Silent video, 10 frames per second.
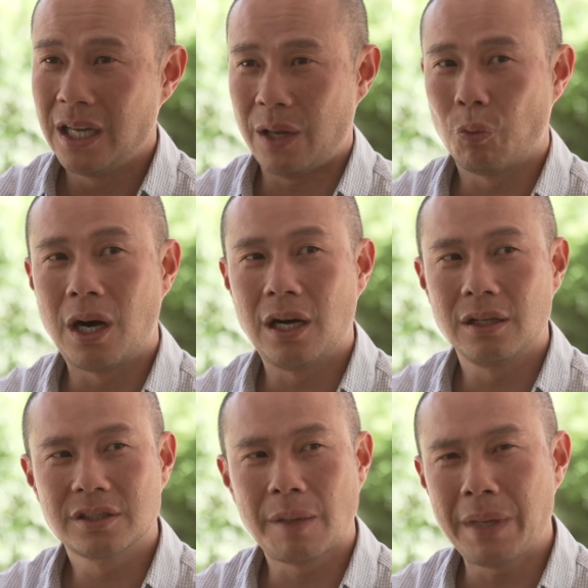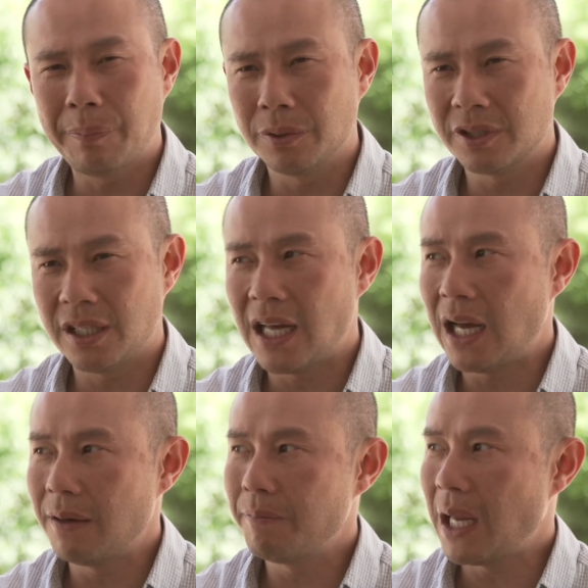And while some people see
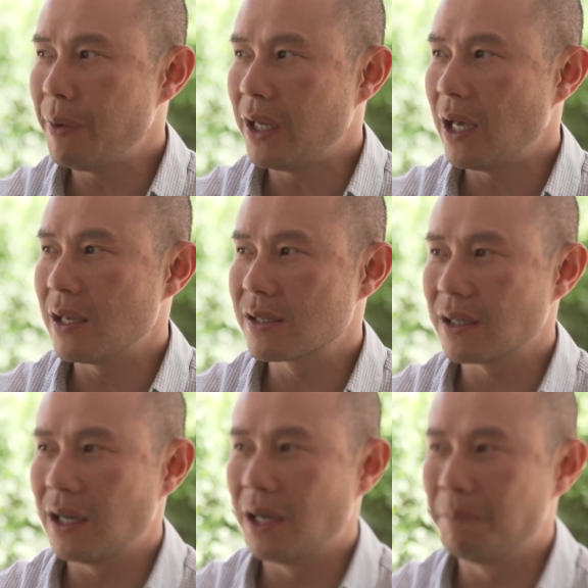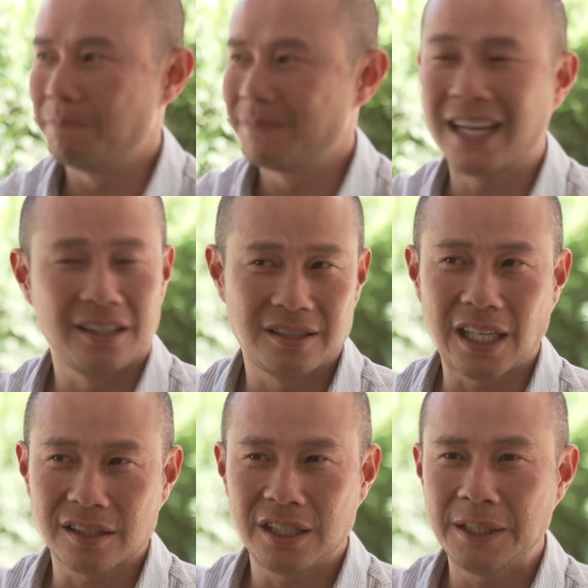that maybe as not as
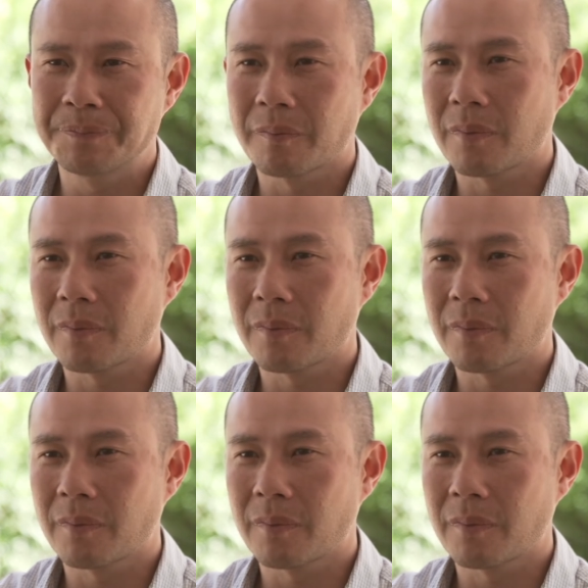sexy,